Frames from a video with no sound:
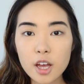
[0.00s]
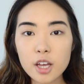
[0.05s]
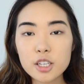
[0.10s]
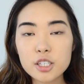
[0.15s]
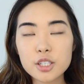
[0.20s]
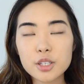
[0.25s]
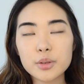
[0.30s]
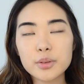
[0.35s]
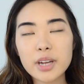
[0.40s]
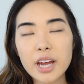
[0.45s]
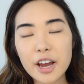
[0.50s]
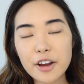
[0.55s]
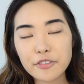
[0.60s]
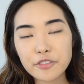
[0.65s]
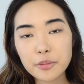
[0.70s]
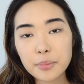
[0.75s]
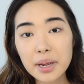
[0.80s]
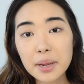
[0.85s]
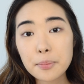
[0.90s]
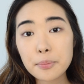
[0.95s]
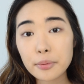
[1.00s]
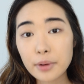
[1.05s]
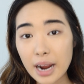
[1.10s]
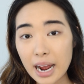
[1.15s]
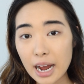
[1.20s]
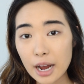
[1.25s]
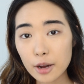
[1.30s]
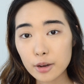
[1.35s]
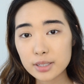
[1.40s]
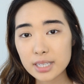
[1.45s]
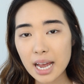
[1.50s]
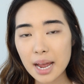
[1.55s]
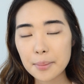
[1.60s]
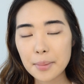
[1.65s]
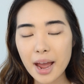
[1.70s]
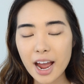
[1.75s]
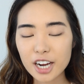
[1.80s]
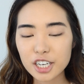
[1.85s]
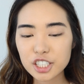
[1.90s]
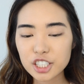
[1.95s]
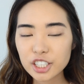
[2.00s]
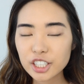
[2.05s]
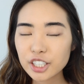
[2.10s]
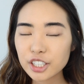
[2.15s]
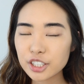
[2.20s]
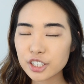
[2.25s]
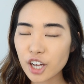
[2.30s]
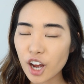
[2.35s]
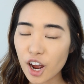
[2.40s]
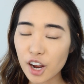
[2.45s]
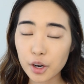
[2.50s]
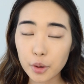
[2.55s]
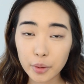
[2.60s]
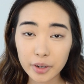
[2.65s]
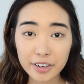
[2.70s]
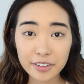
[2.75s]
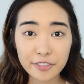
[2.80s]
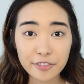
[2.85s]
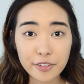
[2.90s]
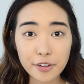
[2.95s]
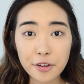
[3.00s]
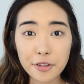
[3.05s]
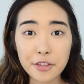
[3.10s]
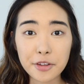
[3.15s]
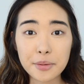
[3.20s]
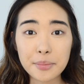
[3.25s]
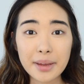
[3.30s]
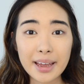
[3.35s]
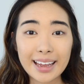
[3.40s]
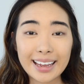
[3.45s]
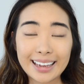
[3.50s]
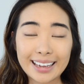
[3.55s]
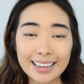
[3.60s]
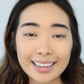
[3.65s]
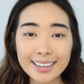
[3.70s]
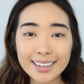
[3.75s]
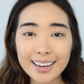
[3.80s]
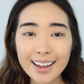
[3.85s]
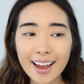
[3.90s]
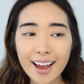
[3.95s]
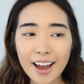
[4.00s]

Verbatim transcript: So now for my brows, I'm actually not going to fill them in.